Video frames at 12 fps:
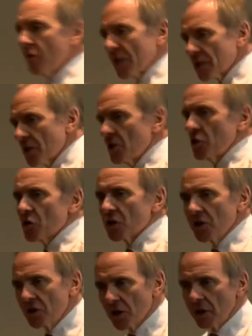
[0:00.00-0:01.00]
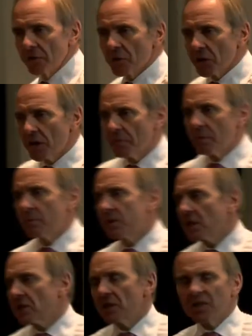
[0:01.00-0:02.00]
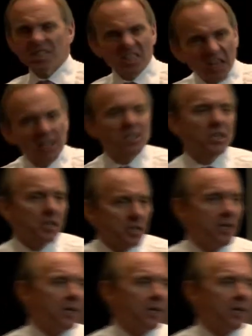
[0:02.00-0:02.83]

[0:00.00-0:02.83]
of execution and delivery and implementation had essentially